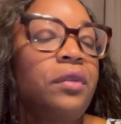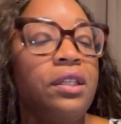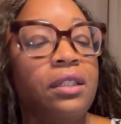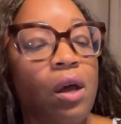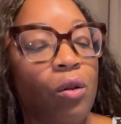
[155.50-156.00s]

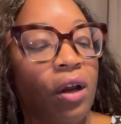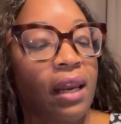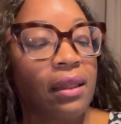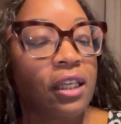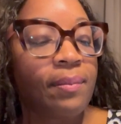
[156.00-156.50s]
So
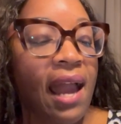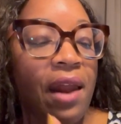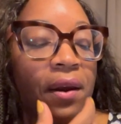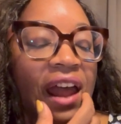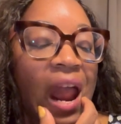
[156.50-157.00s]
looking at this
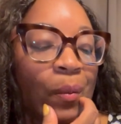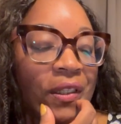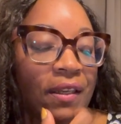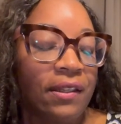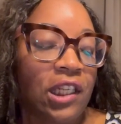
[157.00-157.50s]
pattern, I
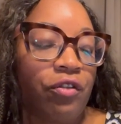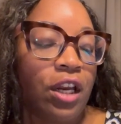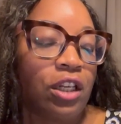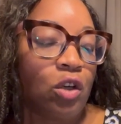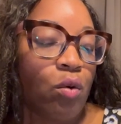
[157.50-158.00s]
was
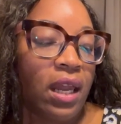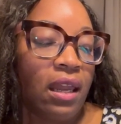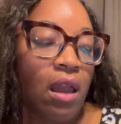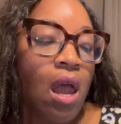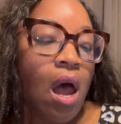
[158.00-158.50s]
considering
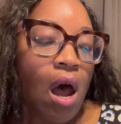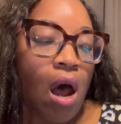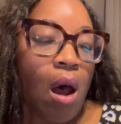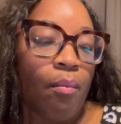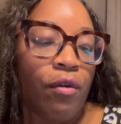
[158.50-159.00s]
doing
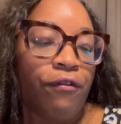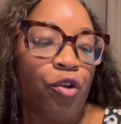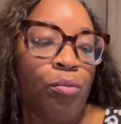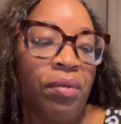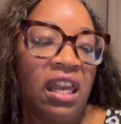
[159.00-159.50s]

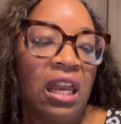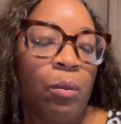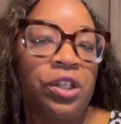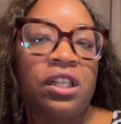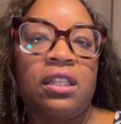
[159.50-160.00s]
view
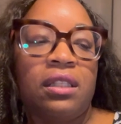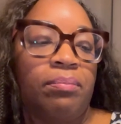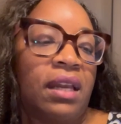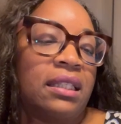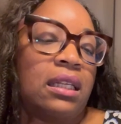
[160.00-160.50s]
B, which
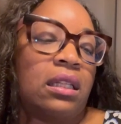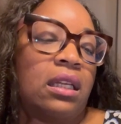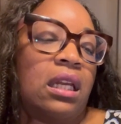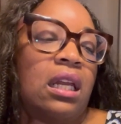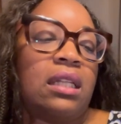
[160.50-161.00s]
is
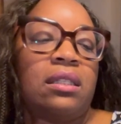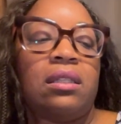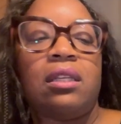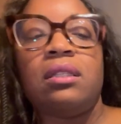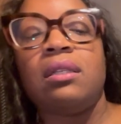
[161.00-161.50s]
basically it's
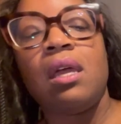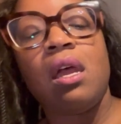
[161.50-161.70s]
this